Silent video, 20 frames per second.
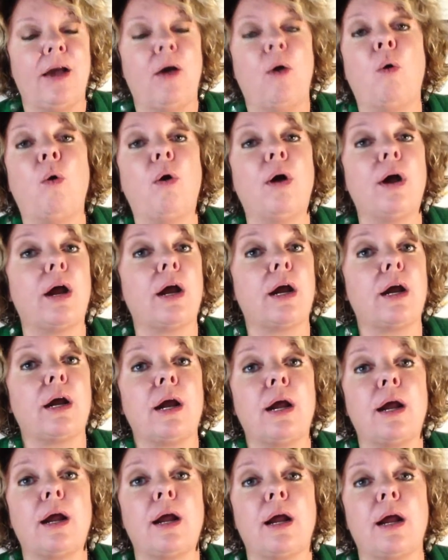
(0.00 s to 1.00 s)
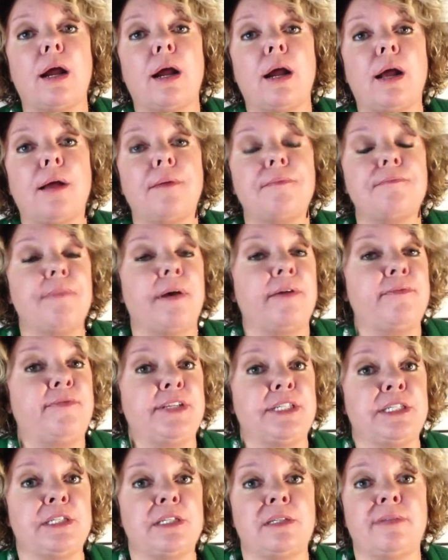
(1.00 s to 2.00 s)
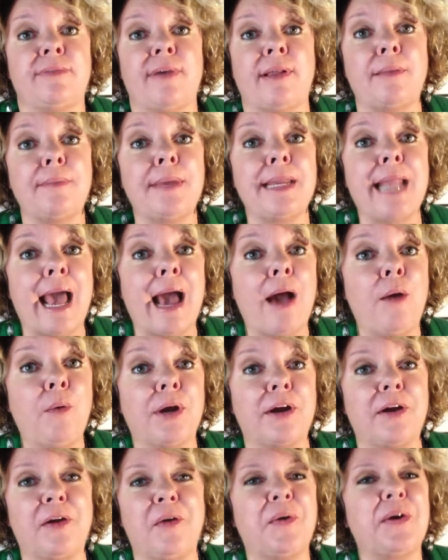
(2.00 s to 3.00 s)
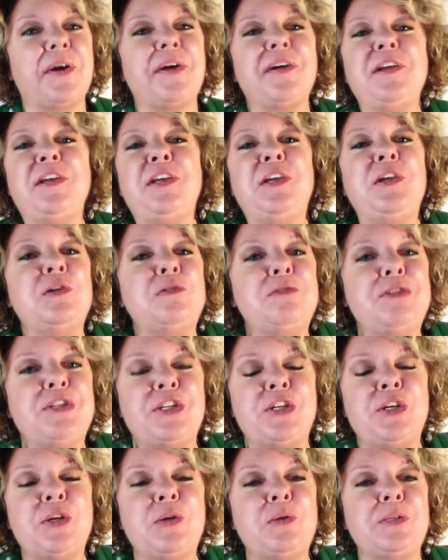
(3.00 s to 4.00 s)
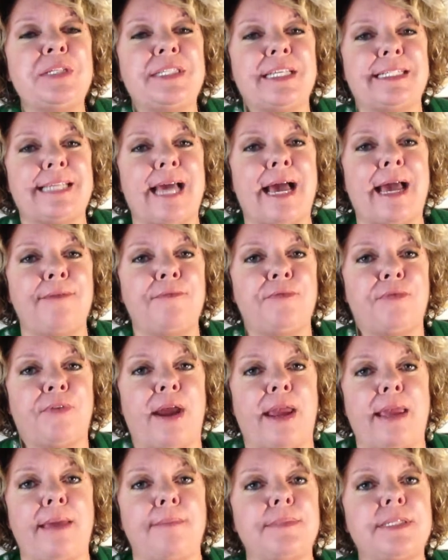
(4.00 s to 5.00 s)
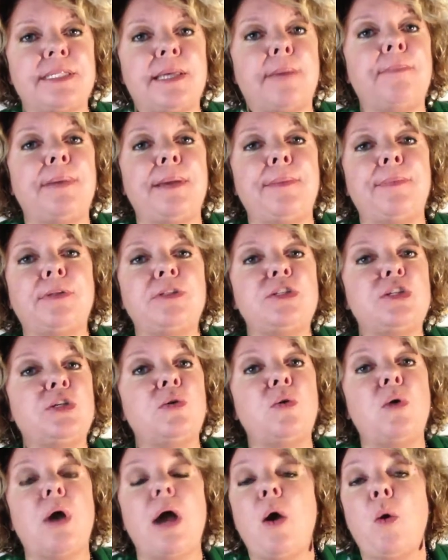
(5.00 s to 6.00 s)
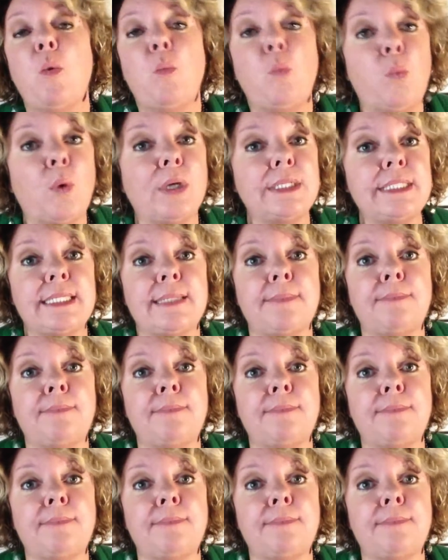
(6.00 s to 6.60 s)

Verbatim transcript: or a business development hour or you choose the time frame. Some people do once